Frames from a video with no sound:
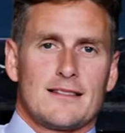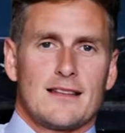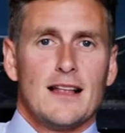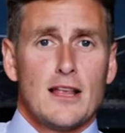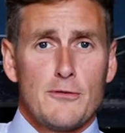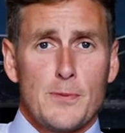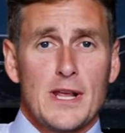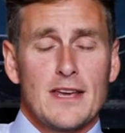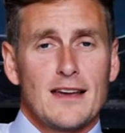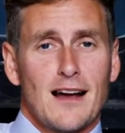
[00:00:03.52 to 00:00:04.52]
Hello,
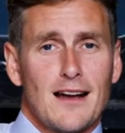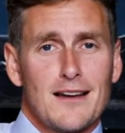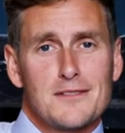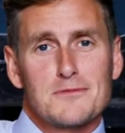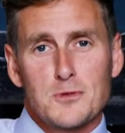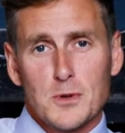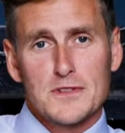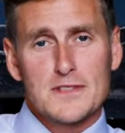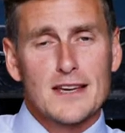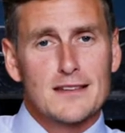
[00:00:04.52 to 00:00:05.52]
everybody. I just want
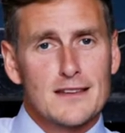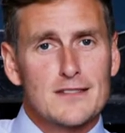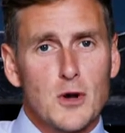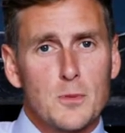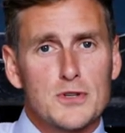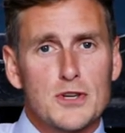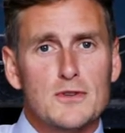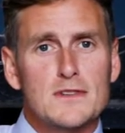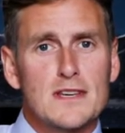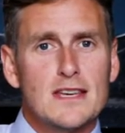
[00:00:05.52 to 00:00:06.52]
to take this
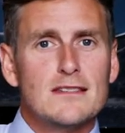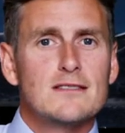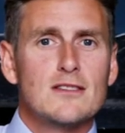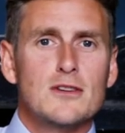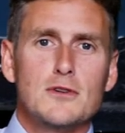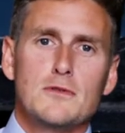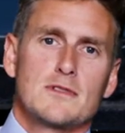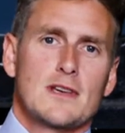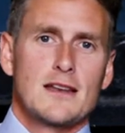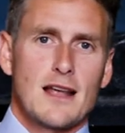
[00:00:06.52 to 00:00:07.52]
opportunity to
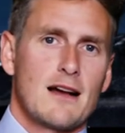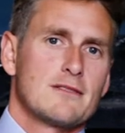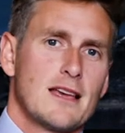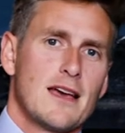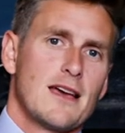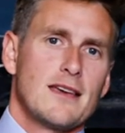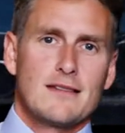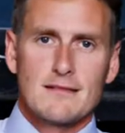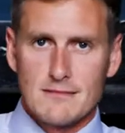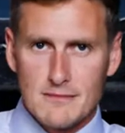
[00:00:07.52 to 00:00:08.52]
send out a
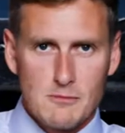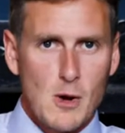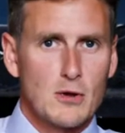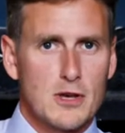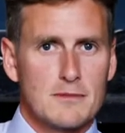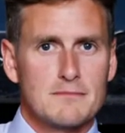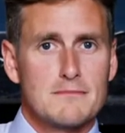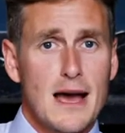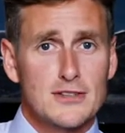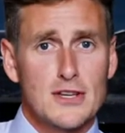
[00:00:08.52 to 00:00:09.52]
welcome
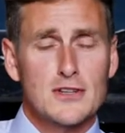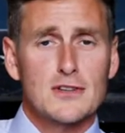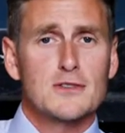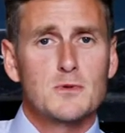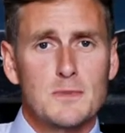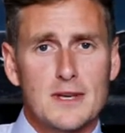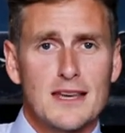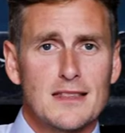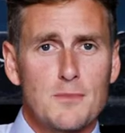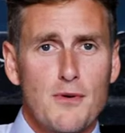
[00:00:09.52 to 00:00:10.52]
message as we
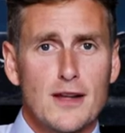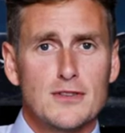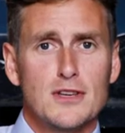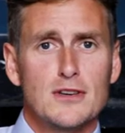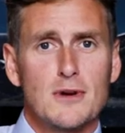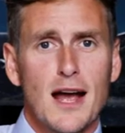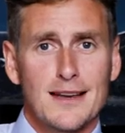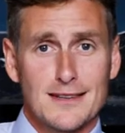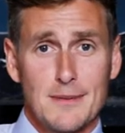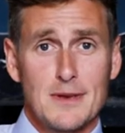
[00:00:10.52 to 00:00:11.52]
begin the brand new
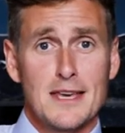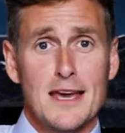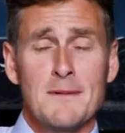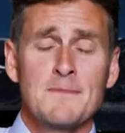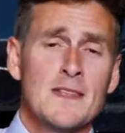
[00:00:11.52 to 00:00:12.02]
academic year.